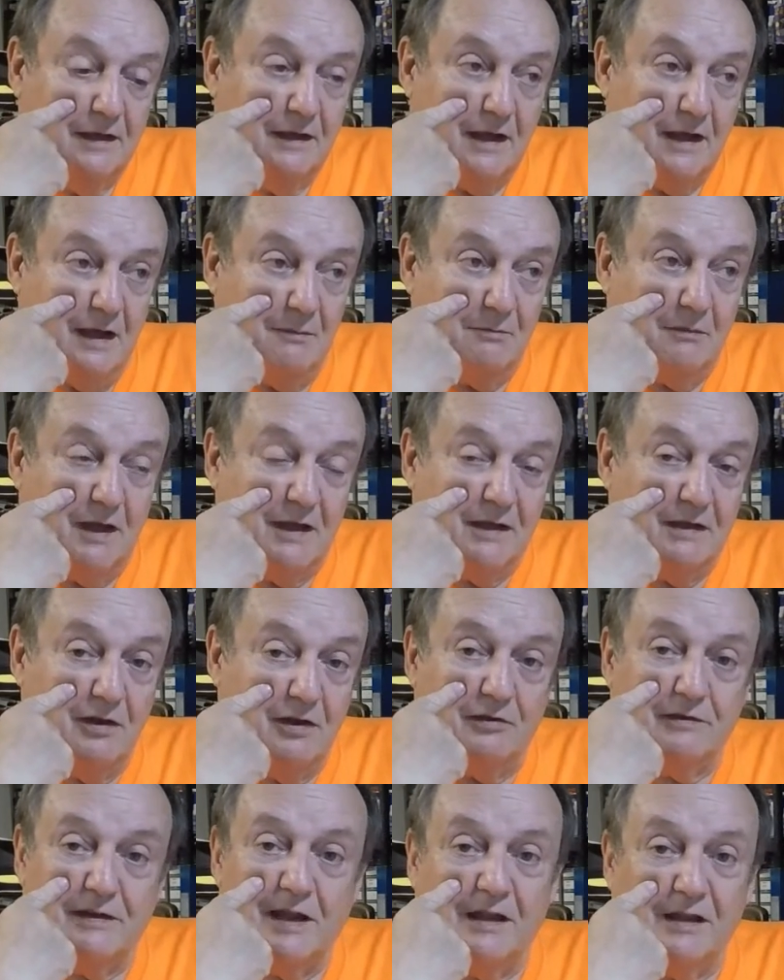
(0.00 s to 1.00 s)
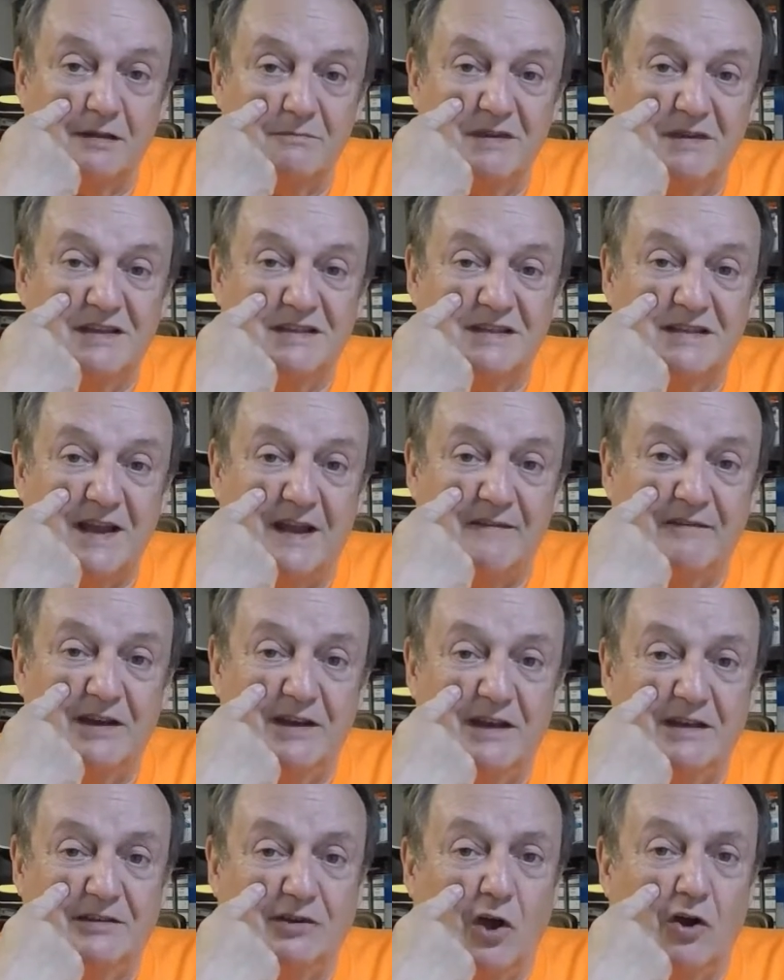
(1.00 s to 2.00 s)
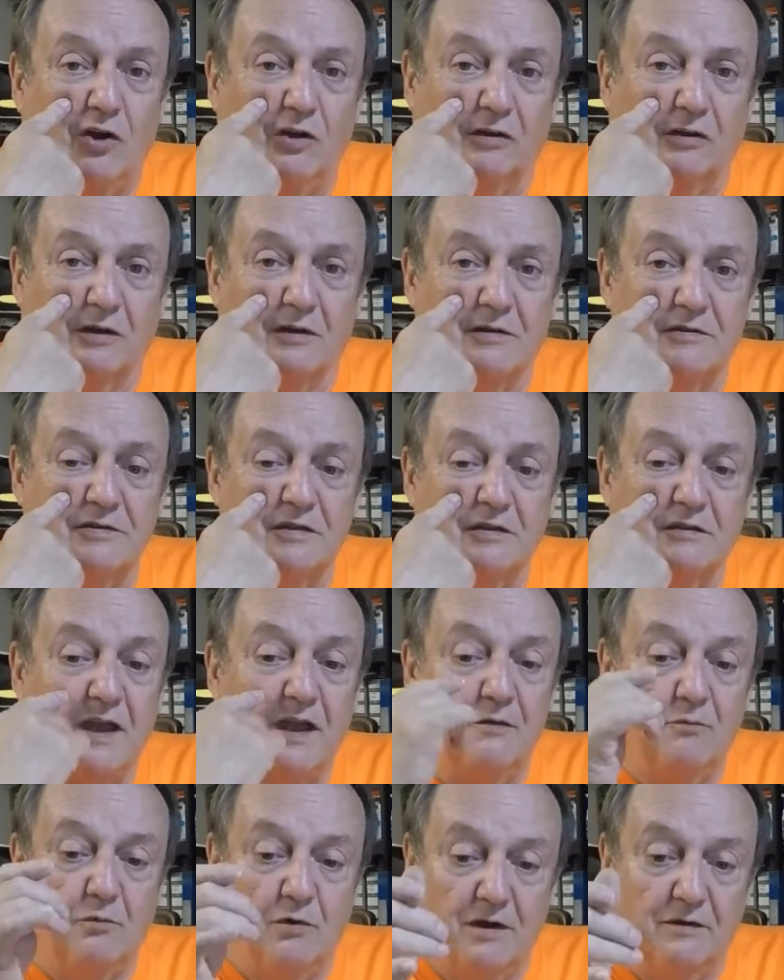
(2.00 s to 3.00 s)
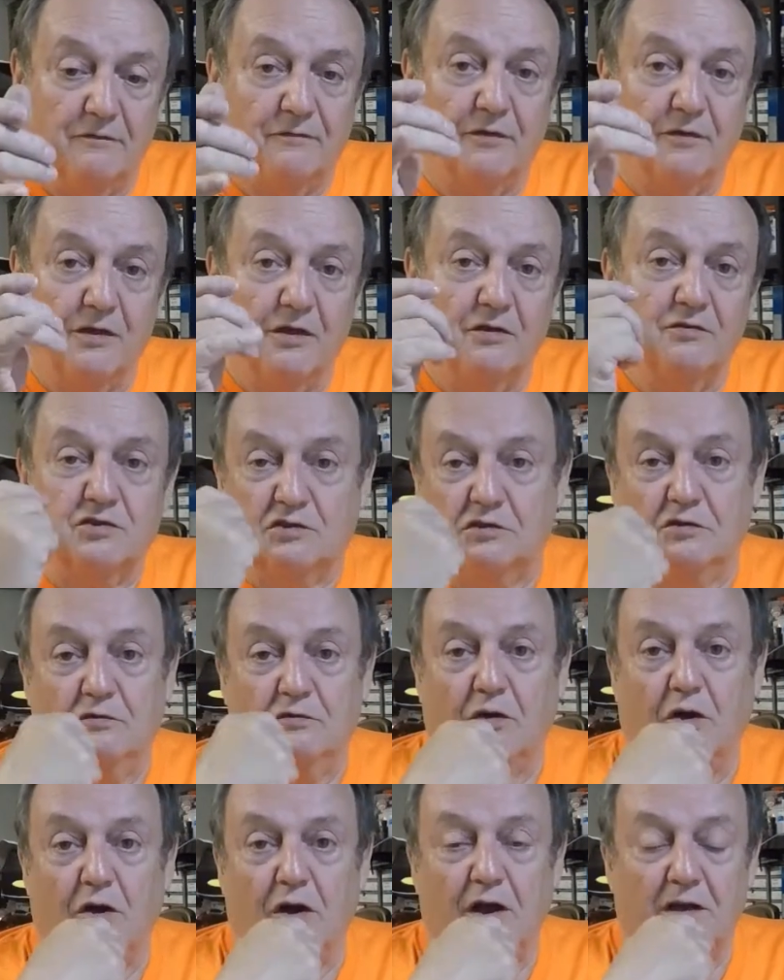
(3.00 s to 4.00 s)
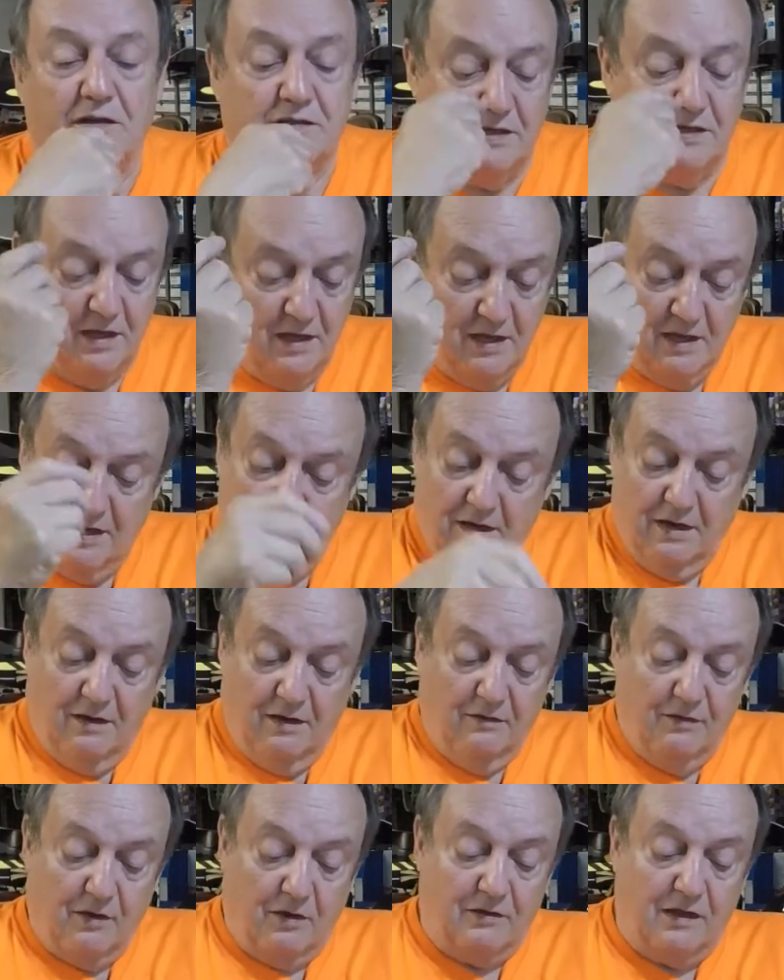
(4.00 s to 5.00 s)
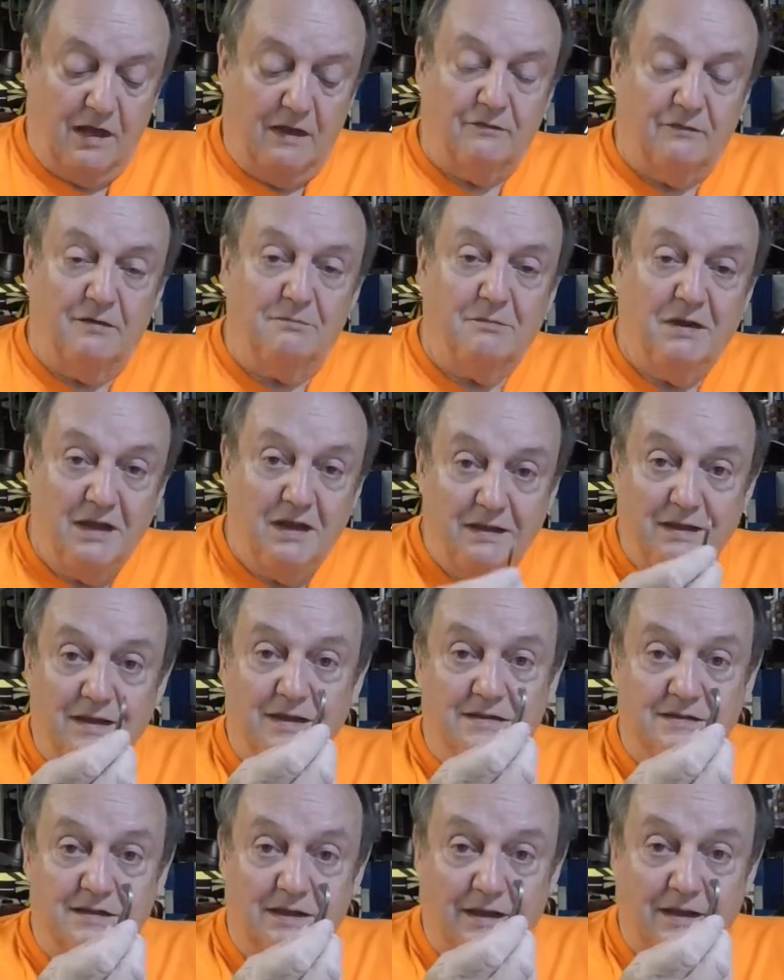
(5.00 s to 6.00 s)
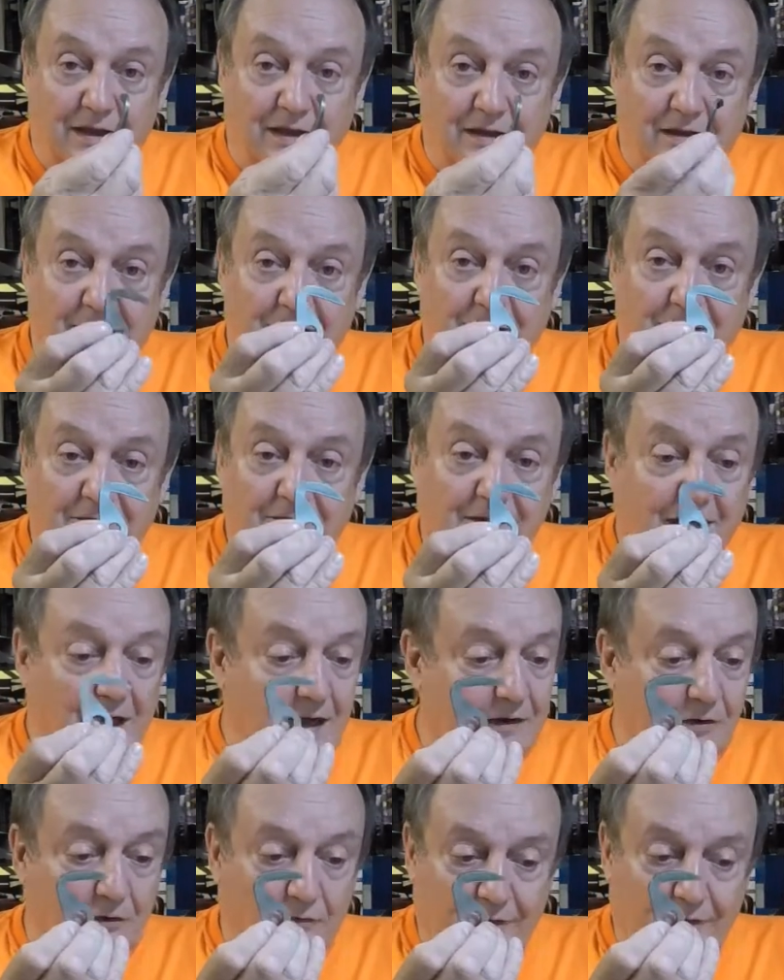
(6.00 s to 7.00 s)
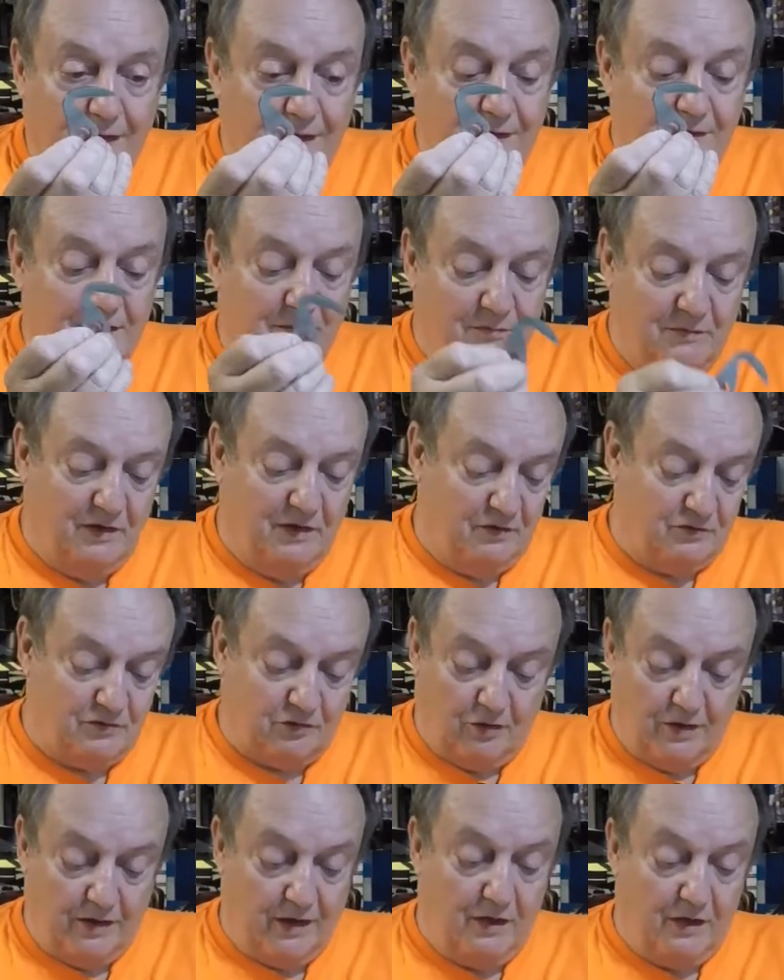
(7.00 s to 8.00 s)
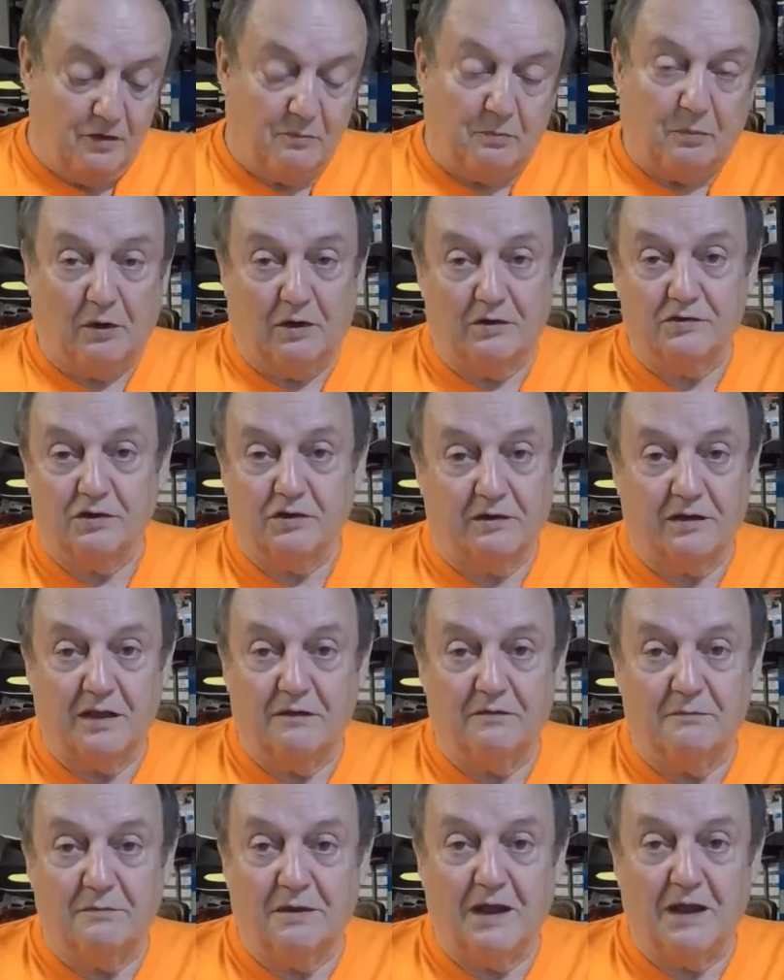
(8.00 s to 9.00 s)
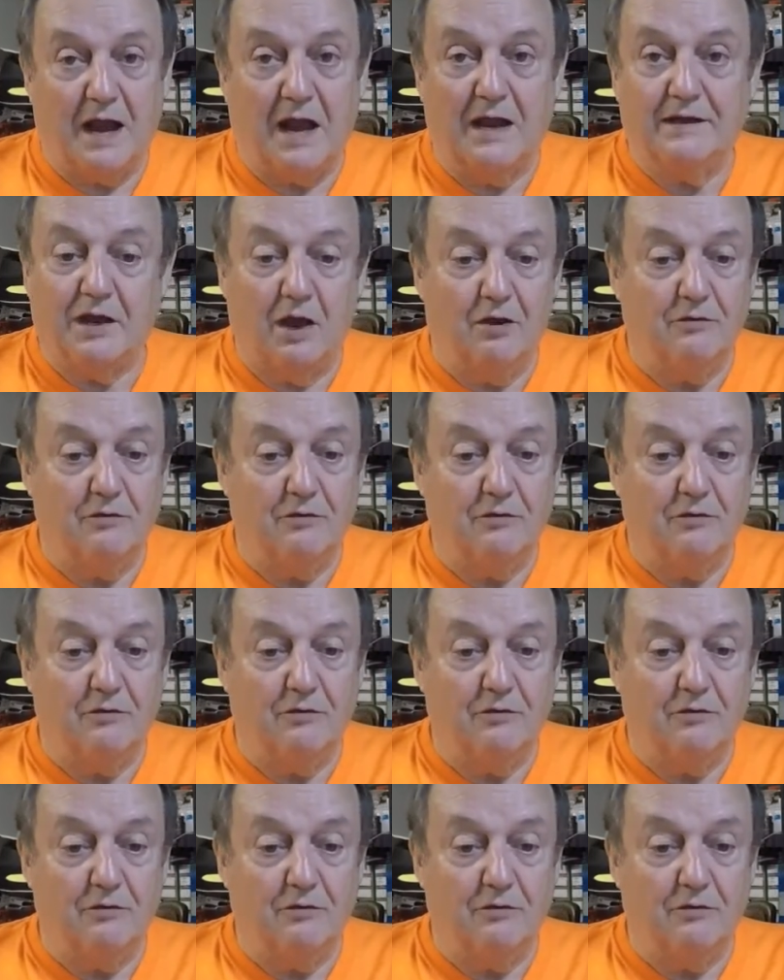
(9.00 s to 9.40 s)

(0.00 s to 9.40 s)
I'm like, you're telling me $70 they want for those two locks. They're giving me these again. I don't need them, and there's a lot of other parts they're giving me I don't